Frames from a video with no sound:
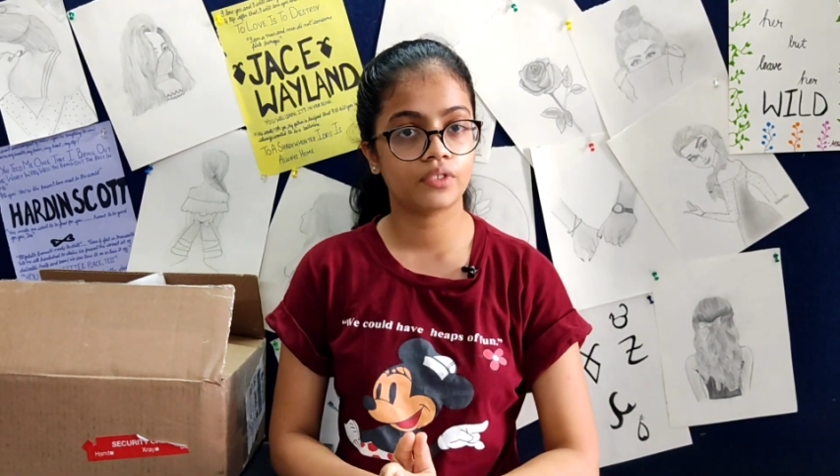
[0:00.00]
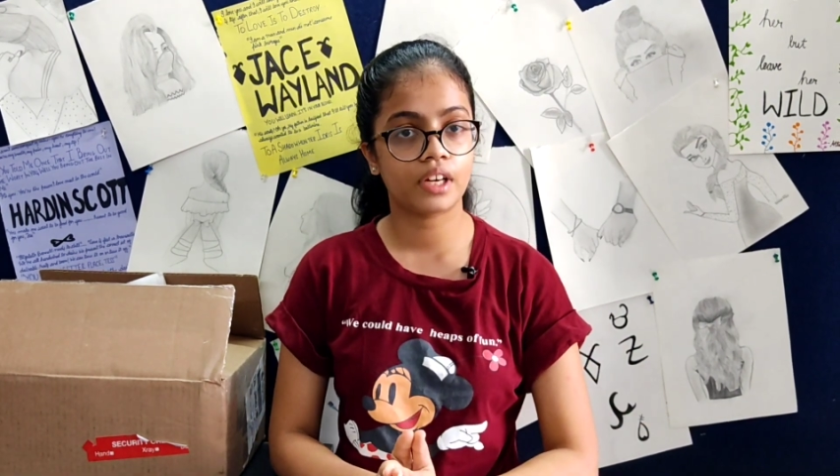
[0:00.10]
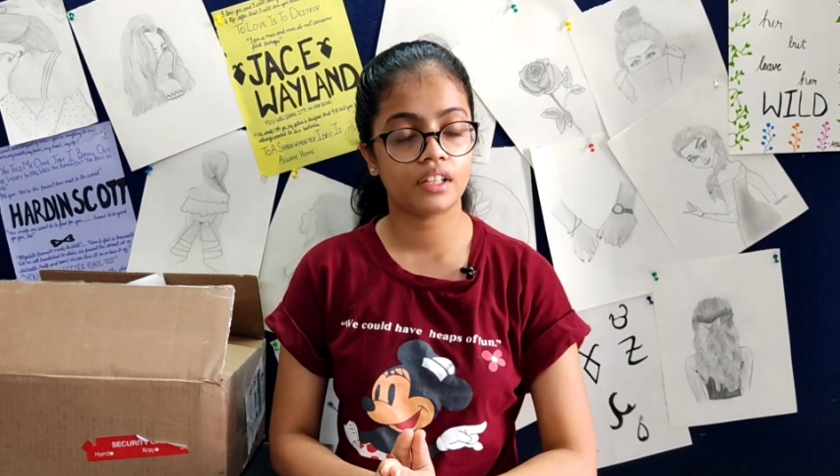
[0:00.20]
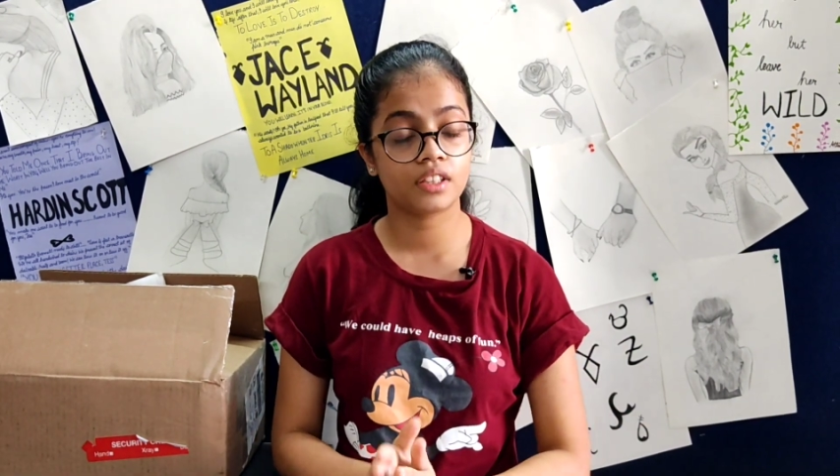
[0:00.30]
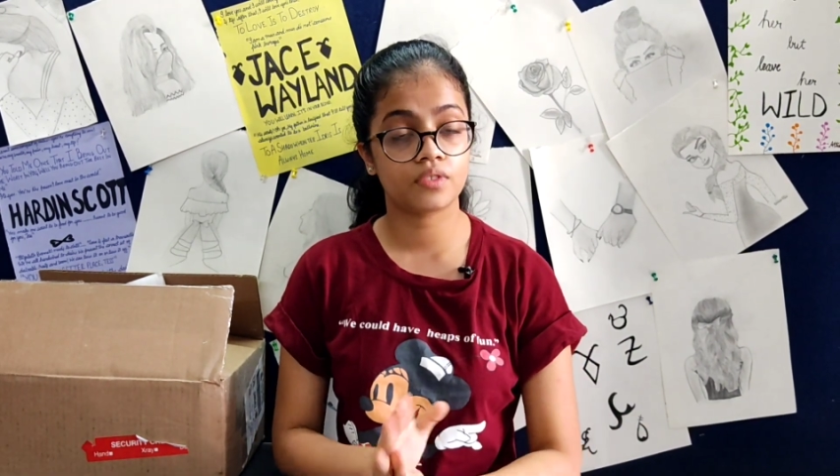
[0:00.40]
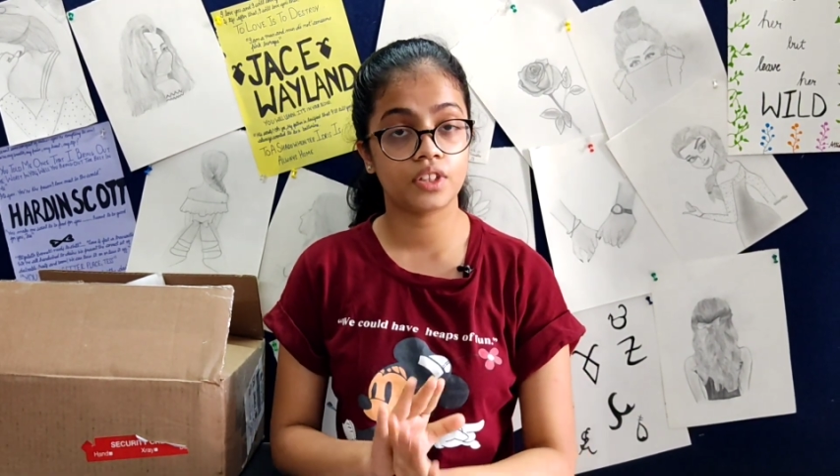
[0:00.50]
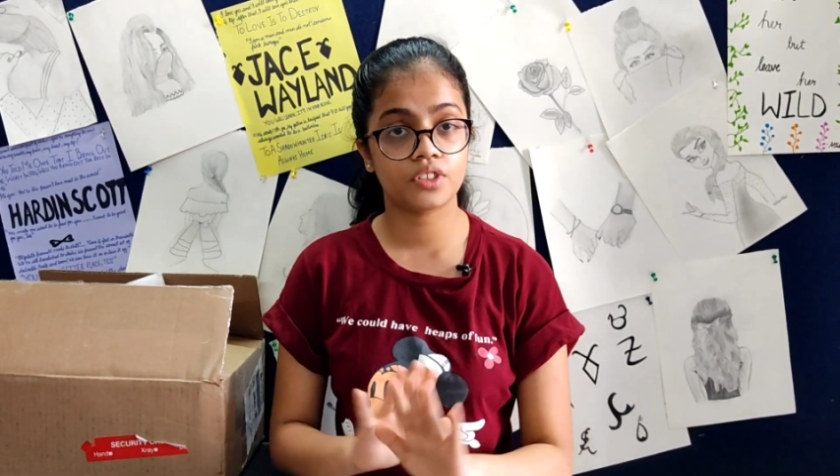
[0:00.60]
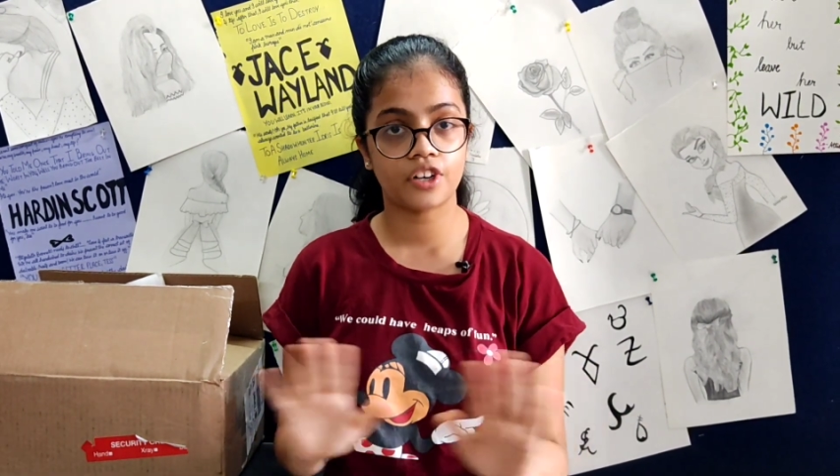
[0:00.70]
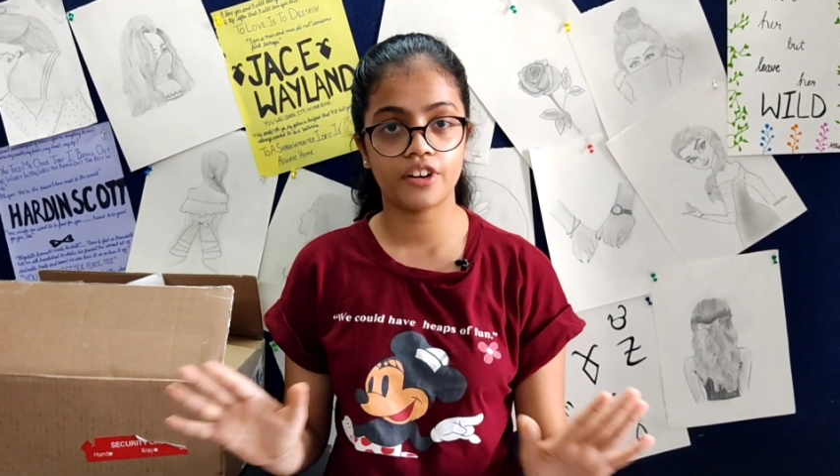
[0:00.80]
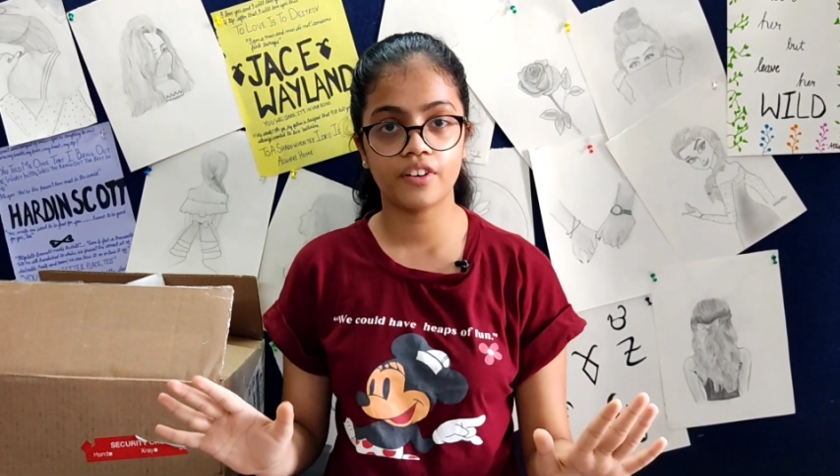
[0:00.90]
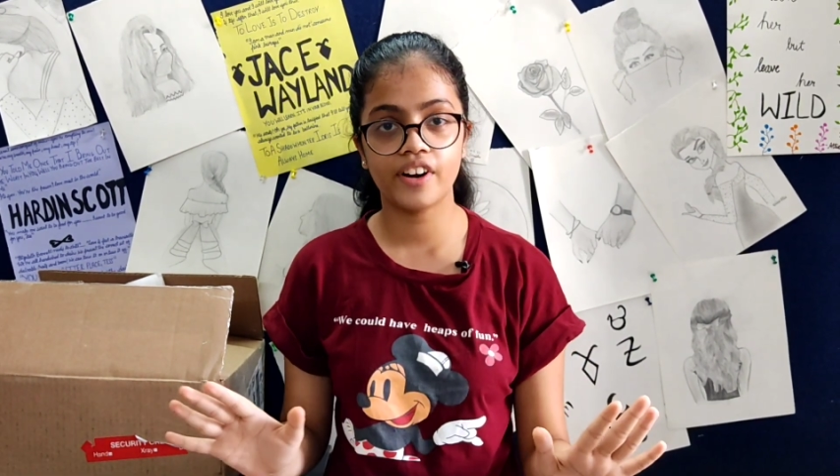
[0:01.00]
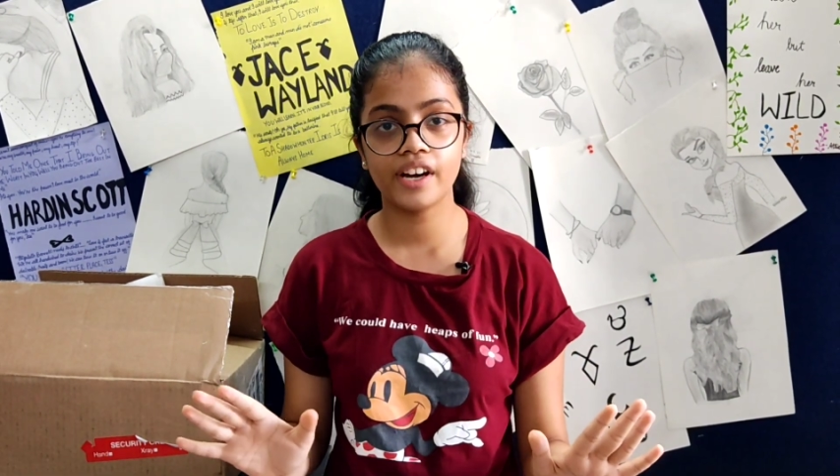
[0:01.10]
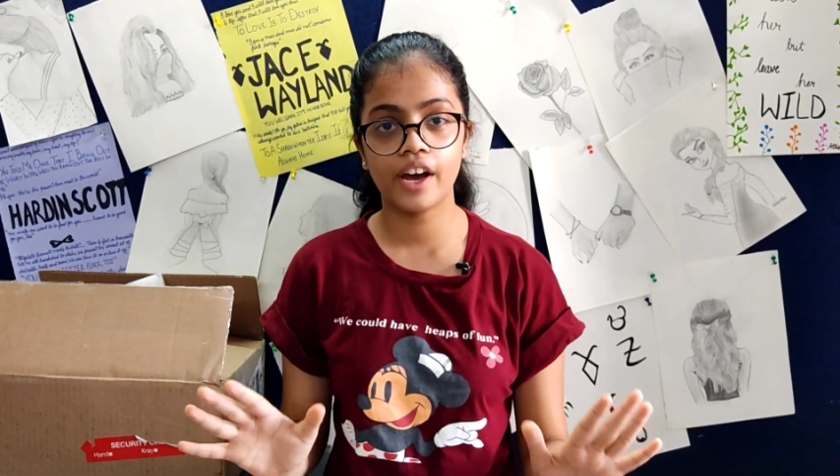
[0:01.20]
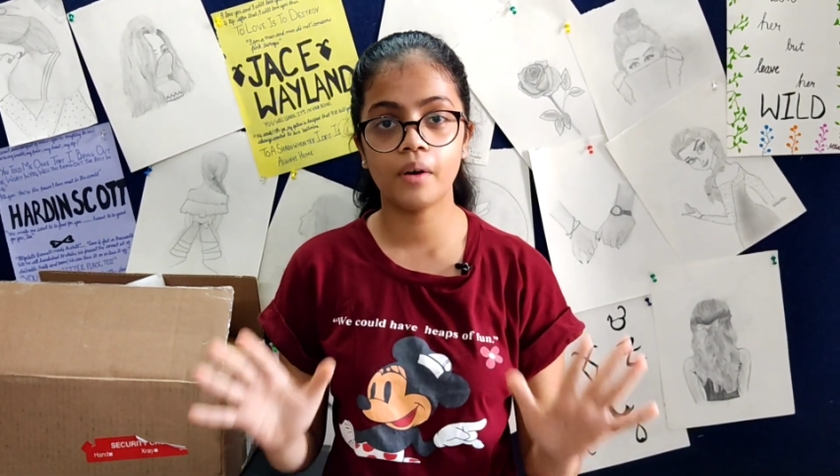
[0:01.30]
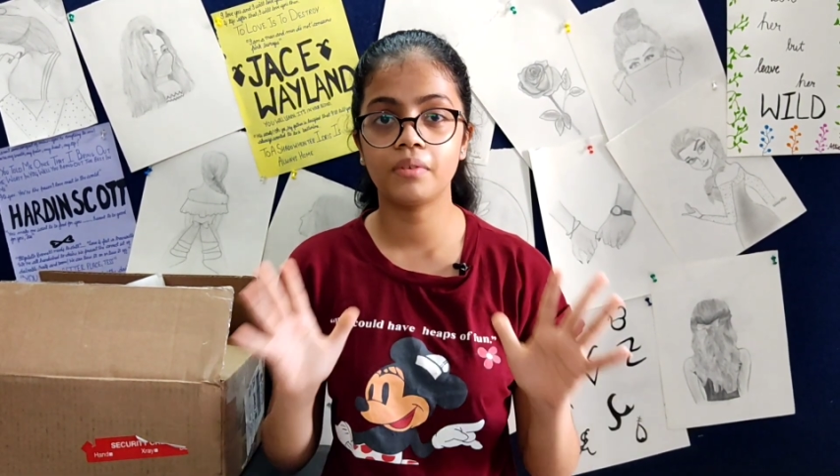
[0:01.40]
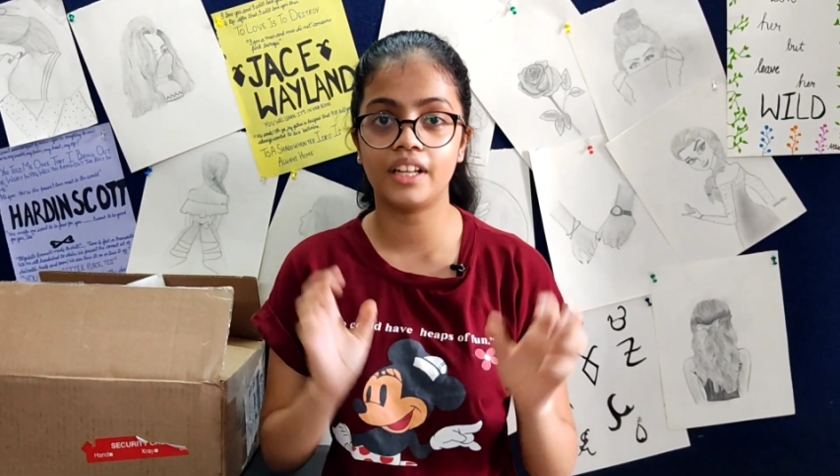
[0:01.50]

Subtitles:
to get this video started right now.